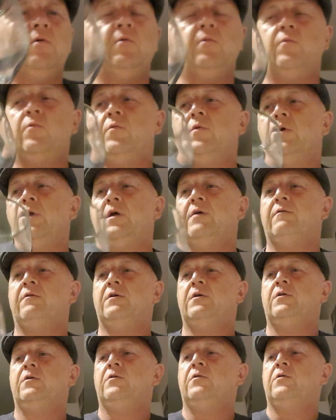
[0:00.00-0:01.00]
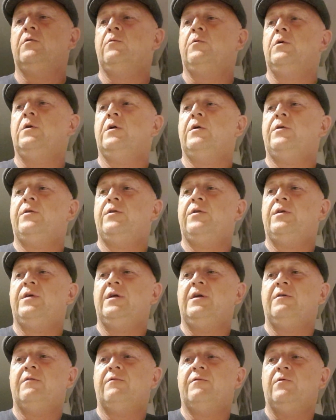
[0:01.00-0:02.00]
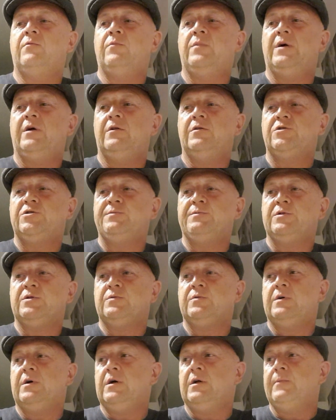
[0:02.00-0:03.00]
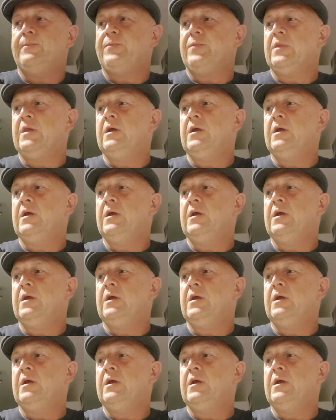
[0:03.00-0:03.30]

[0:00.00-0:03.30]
whatever. Another one, I think, from Belgium as well.